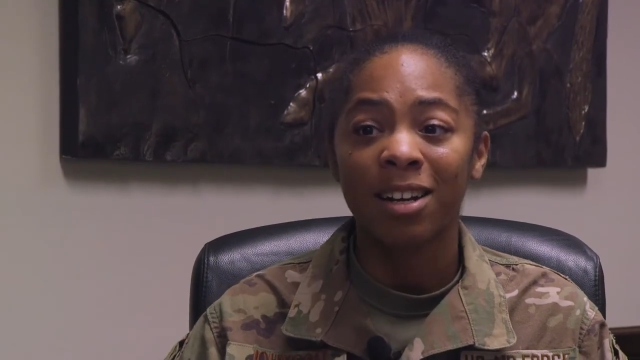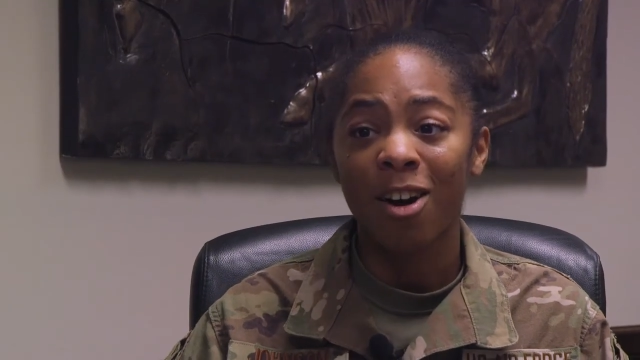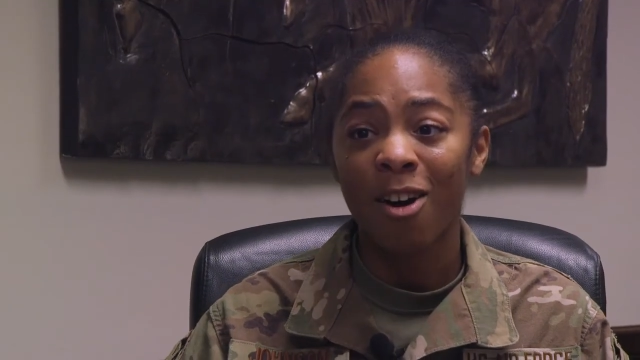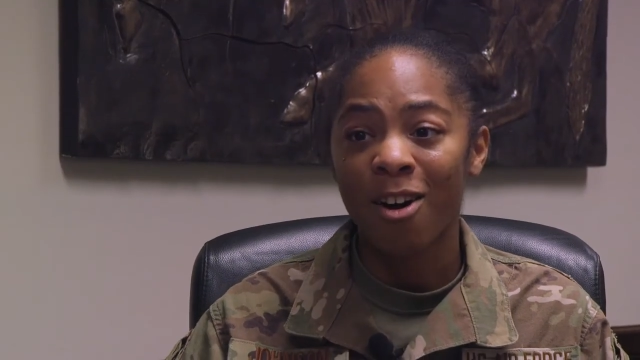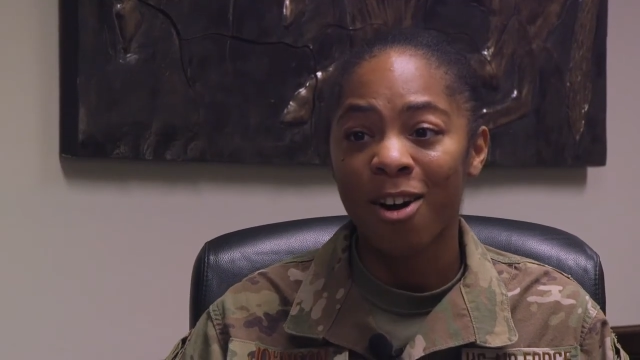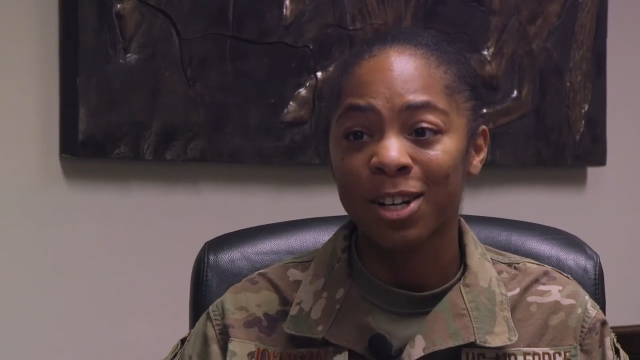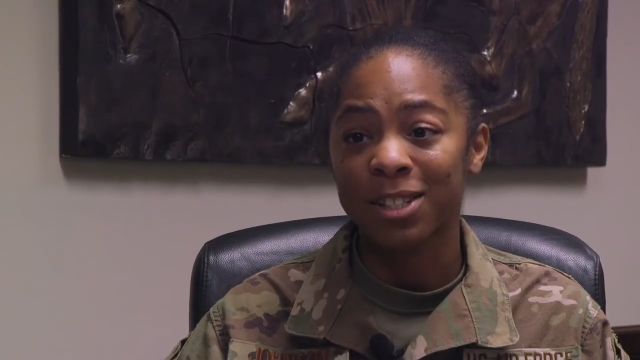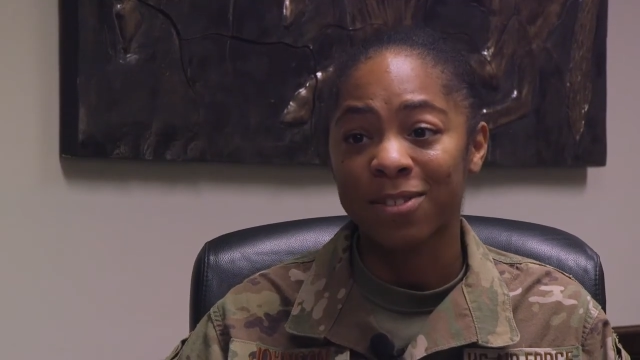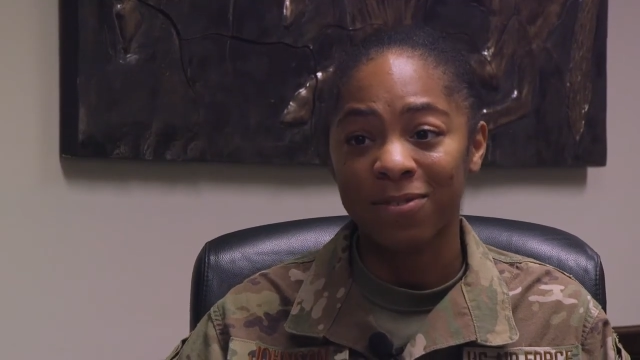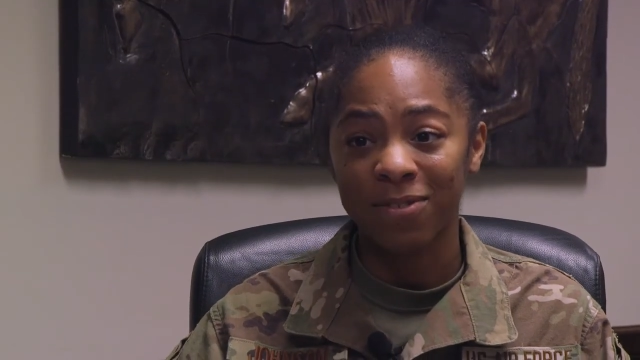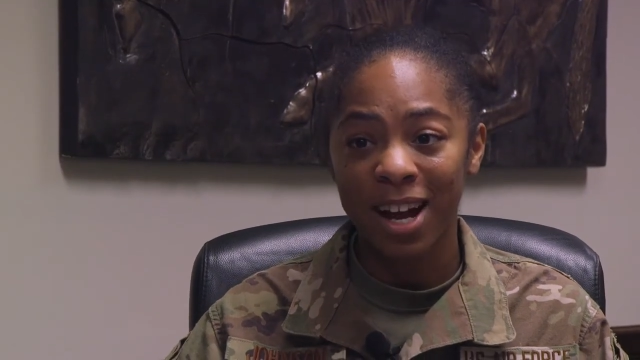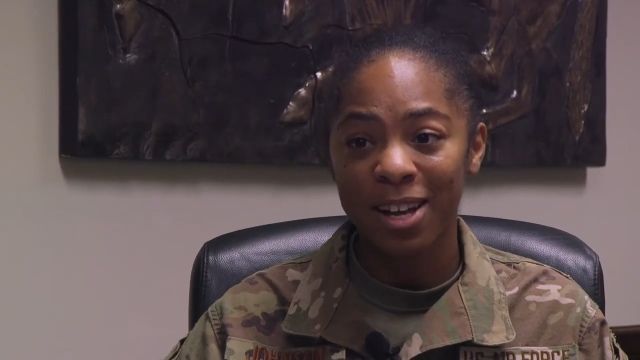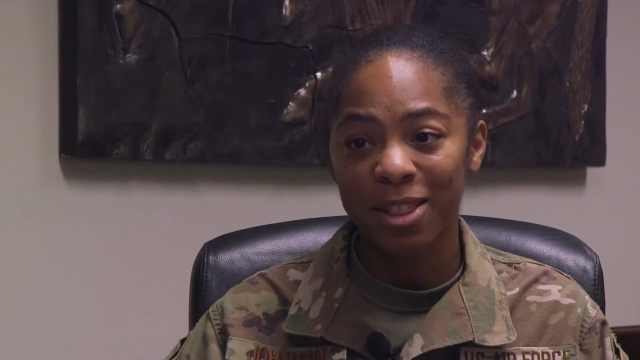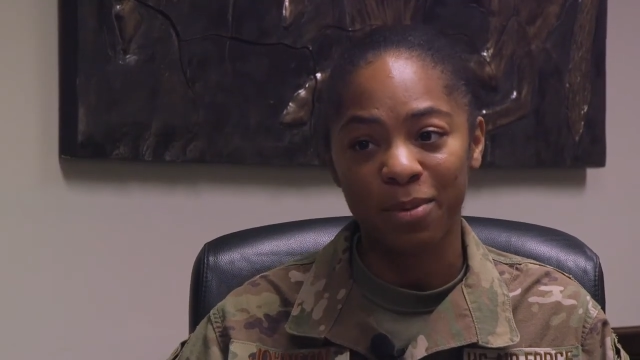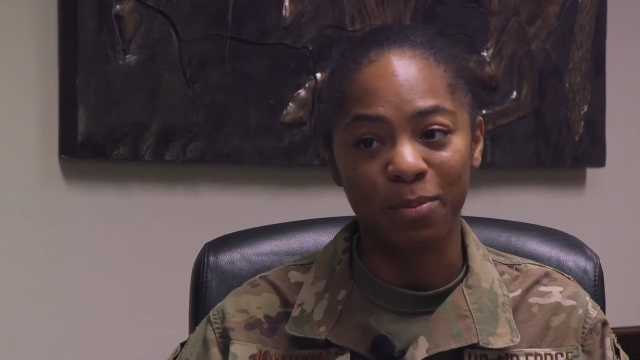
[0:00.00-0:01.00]
hard to
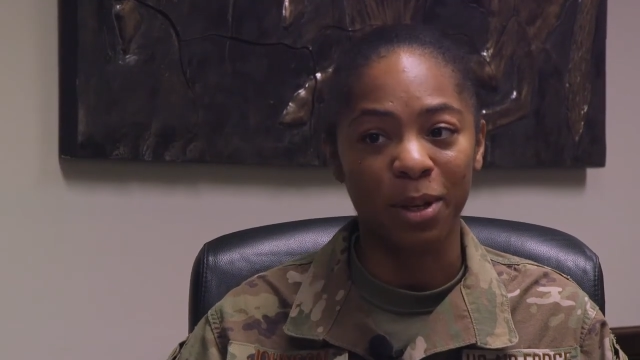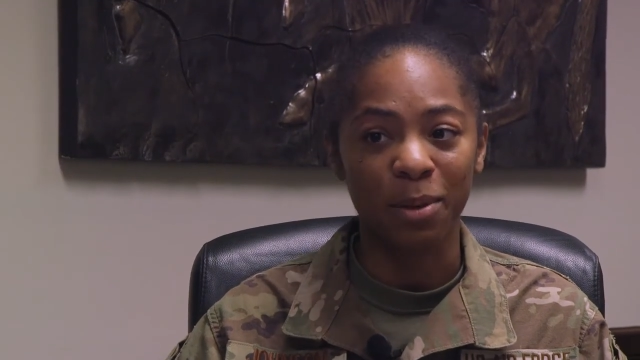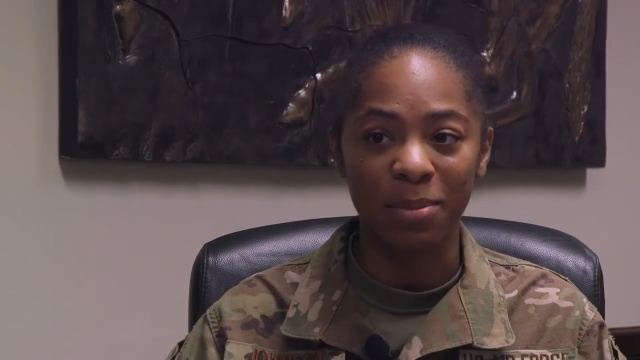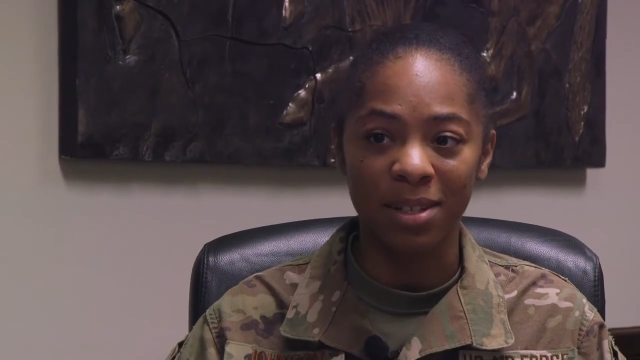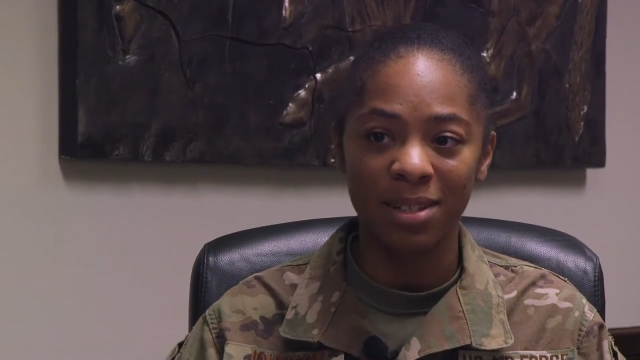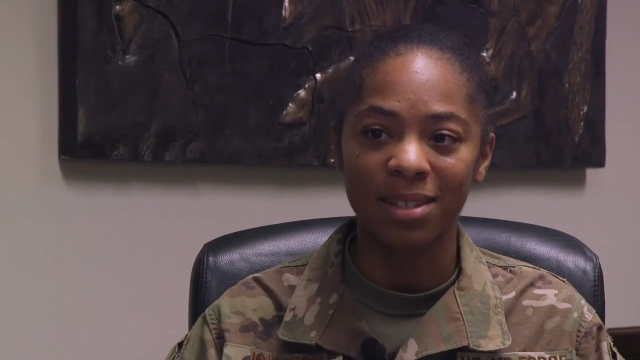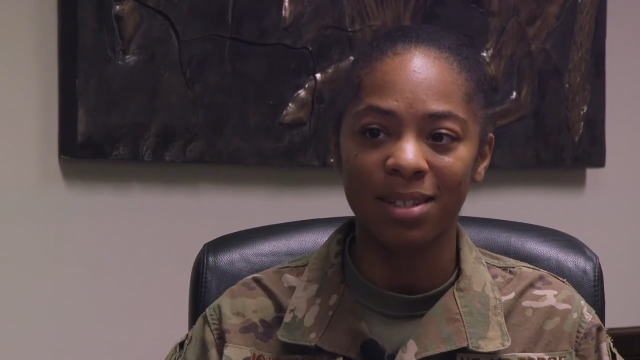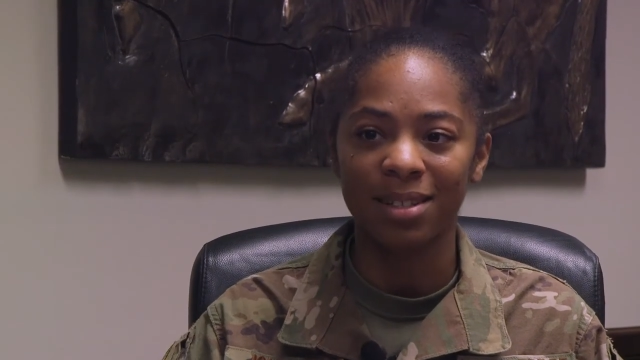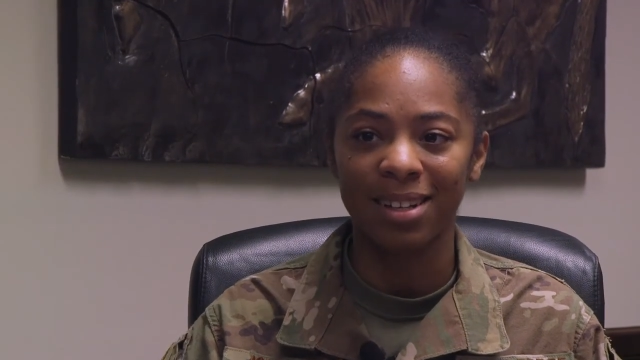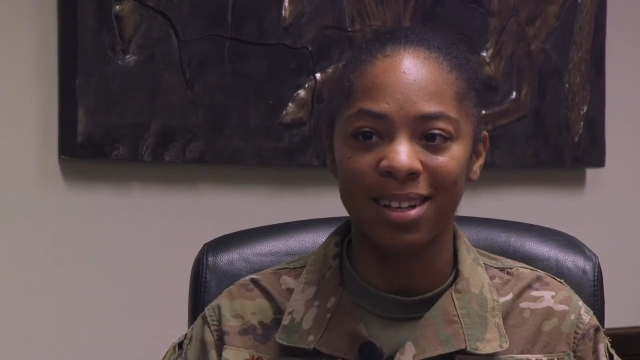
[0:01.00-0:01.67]
find their purpose